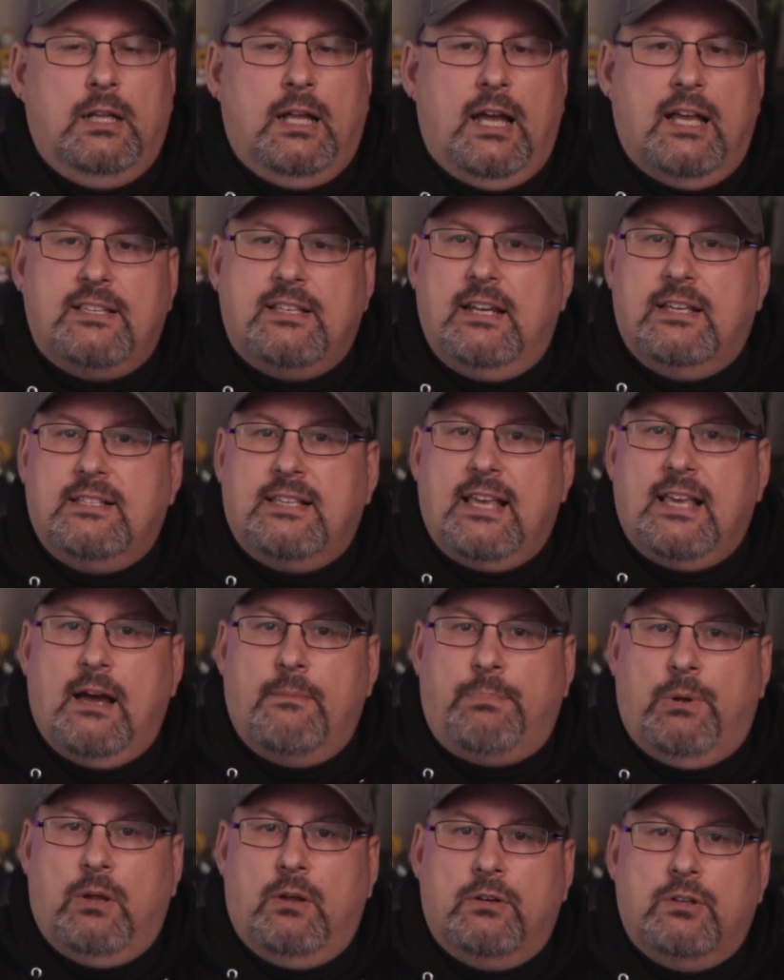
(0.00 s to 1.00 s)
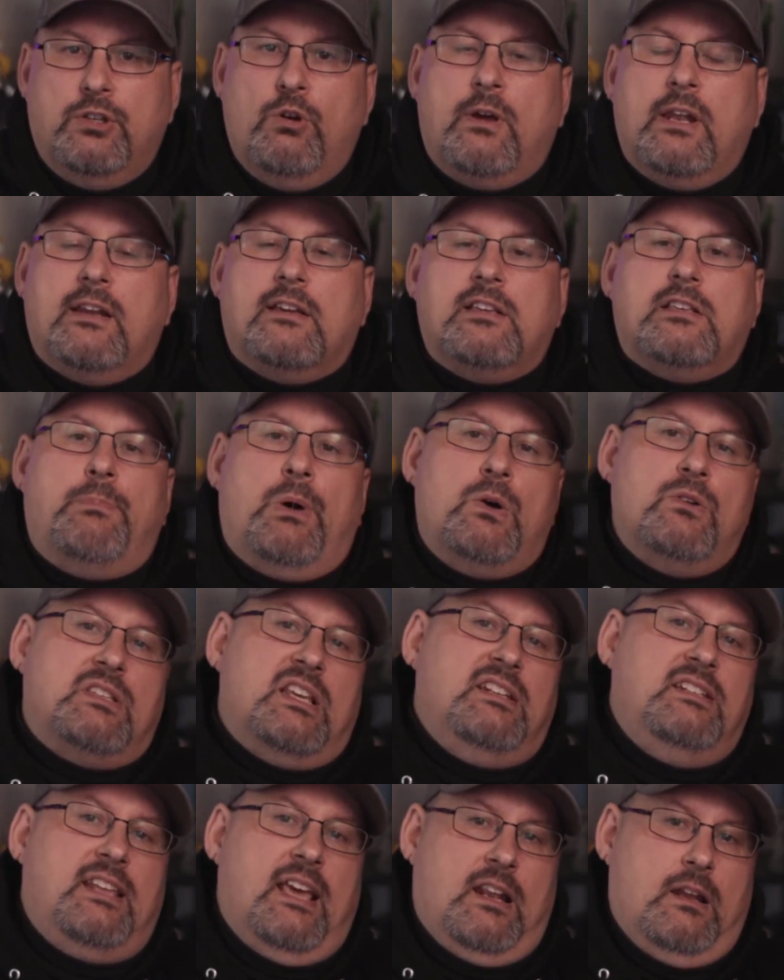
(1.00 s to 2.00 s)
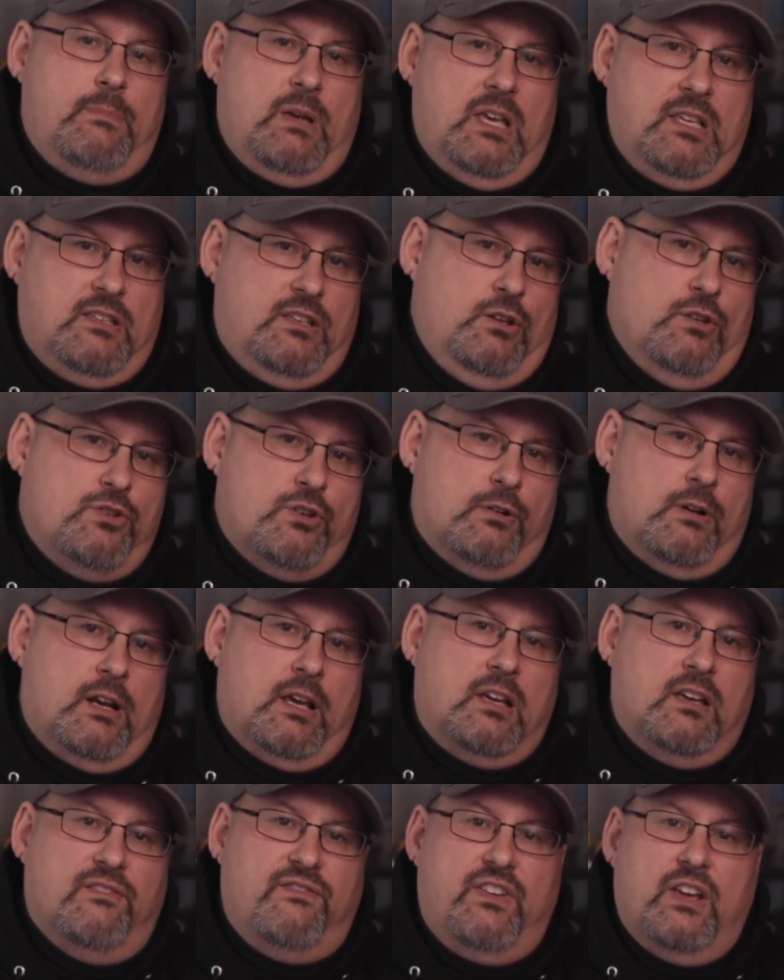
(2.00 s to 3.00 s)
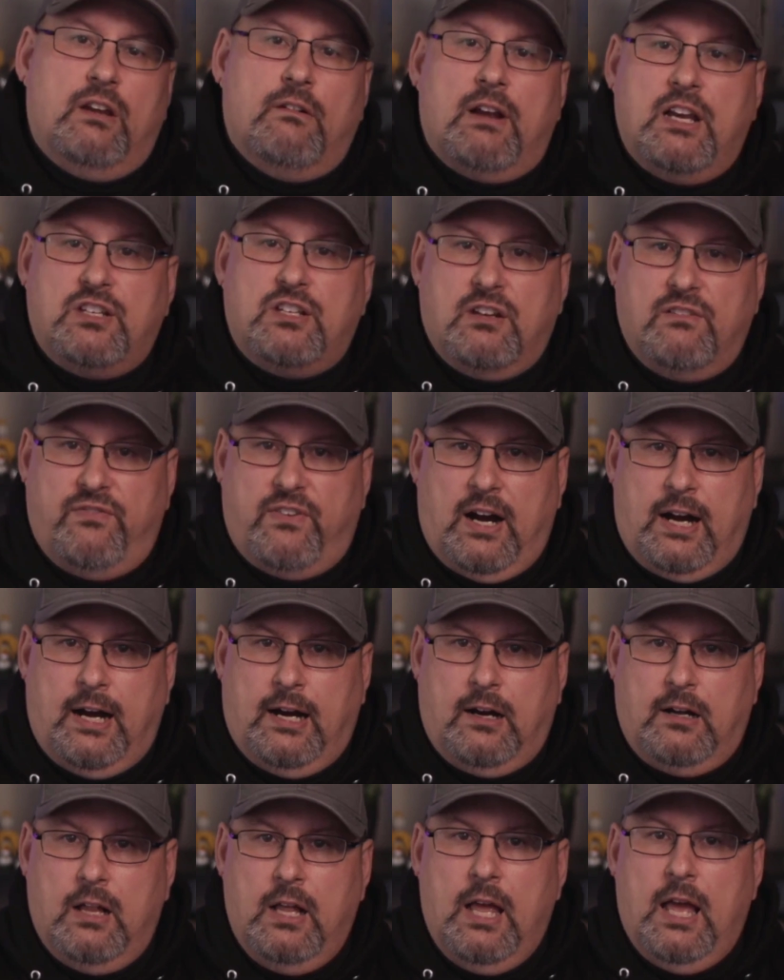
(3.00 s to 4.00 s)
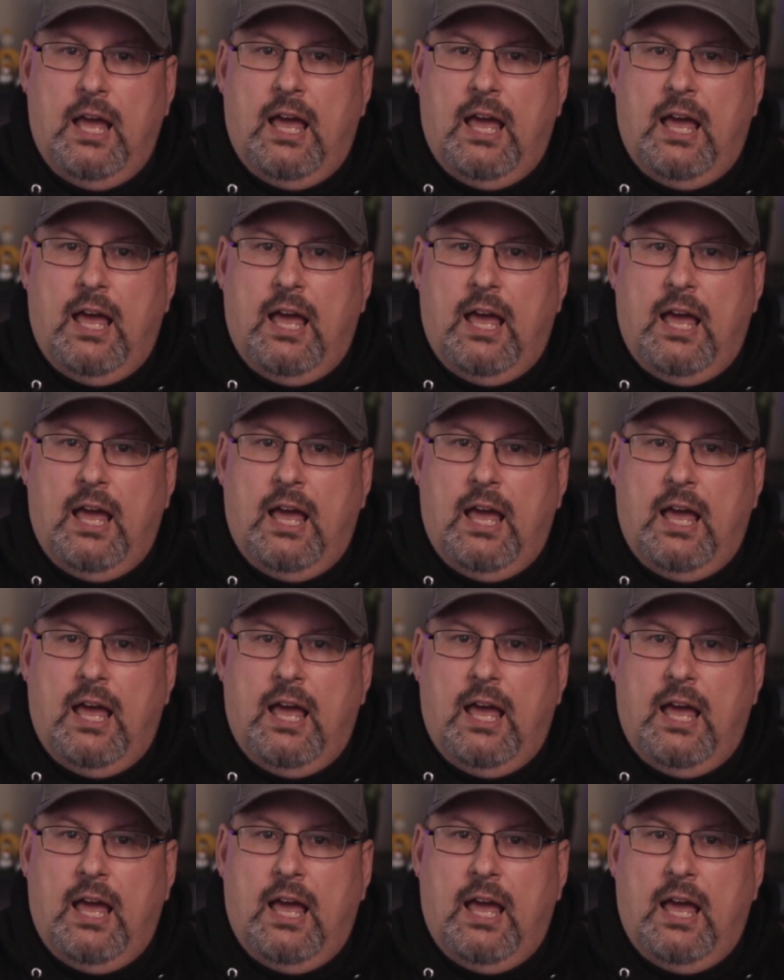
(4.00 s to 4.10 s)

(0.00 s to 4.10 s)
As an example, you could expose a database user in a configuration file,